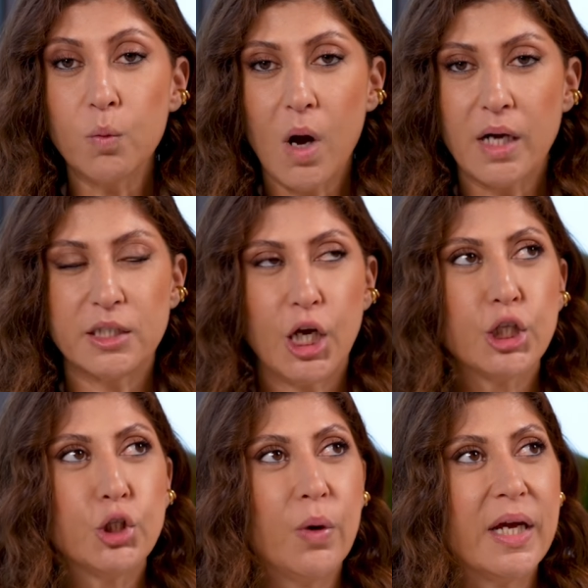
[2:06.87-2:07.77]
1,
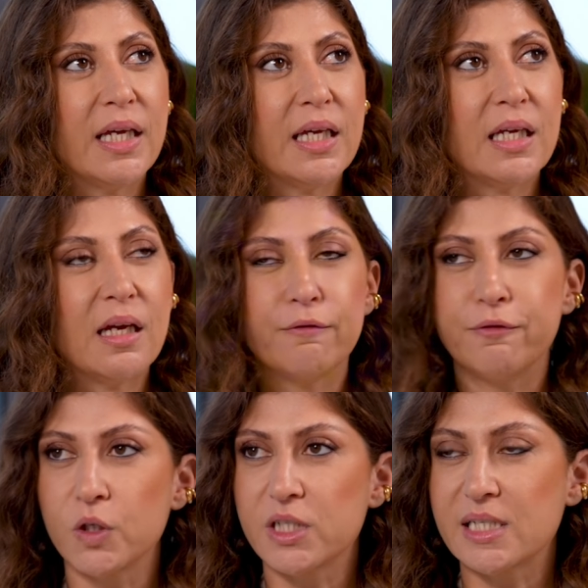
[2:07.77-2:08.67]
UAE
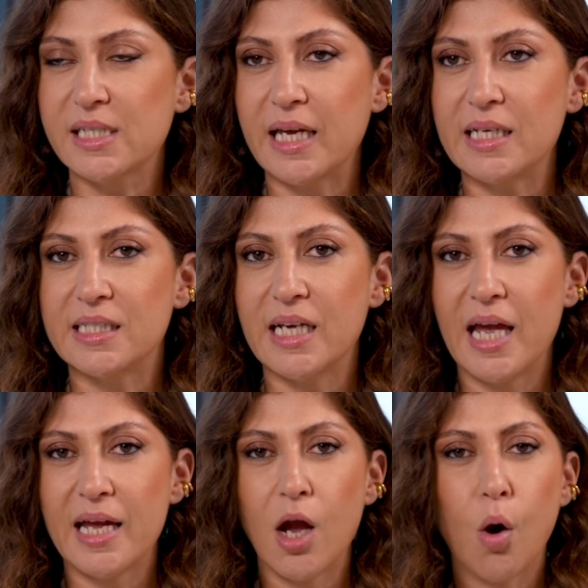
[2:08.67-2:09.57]
versus
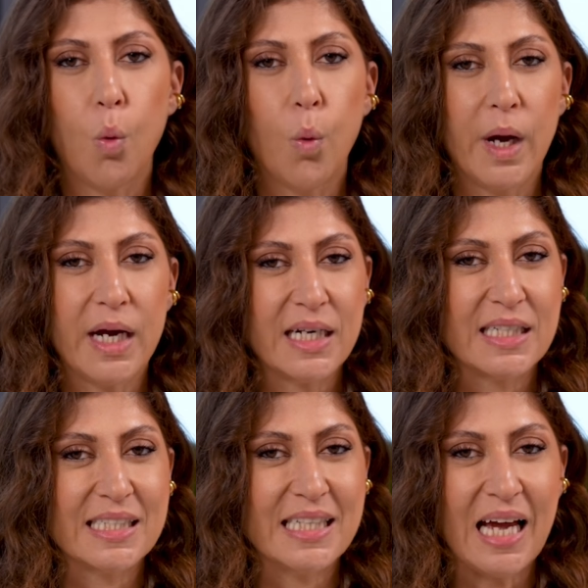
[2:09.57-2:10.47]
KSA. Where
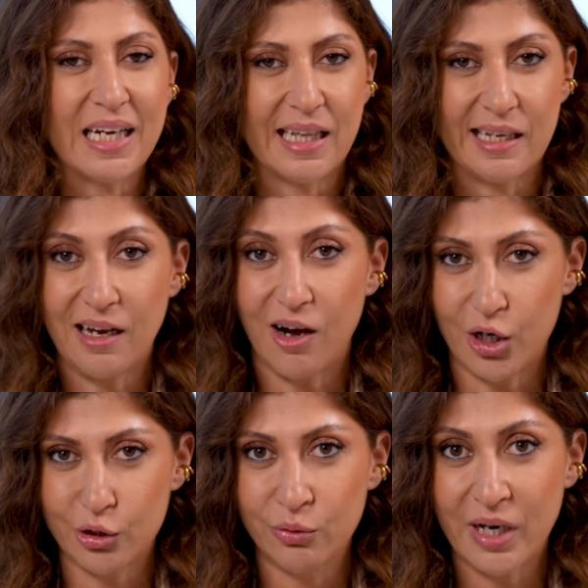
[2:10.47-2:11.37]
exactly
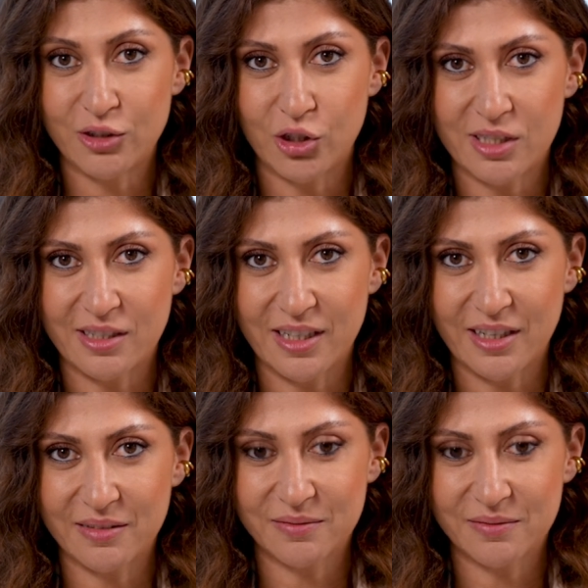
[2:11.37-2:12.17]
are you registering?